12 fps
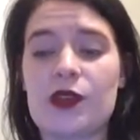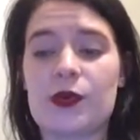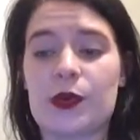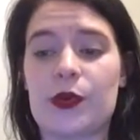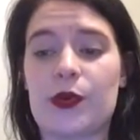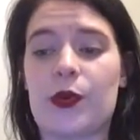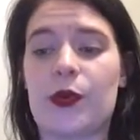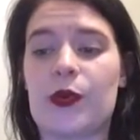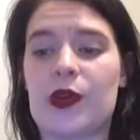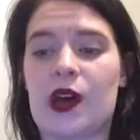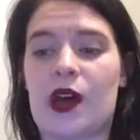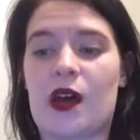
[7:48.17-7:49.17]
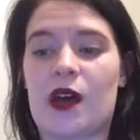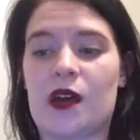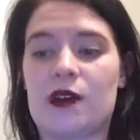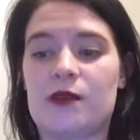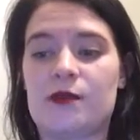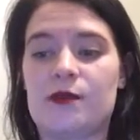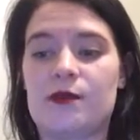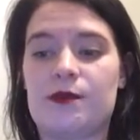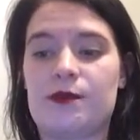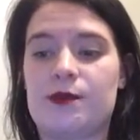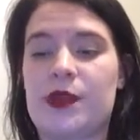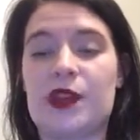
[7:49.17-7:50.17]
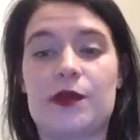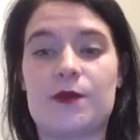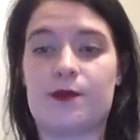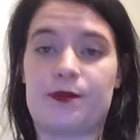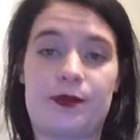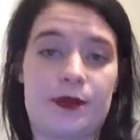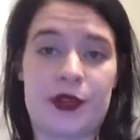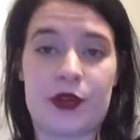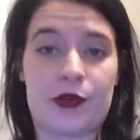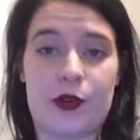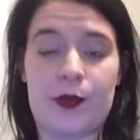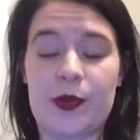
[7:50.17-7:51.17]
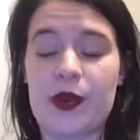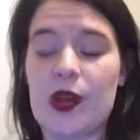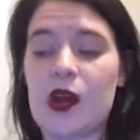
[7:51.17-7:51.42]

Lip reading: through the group.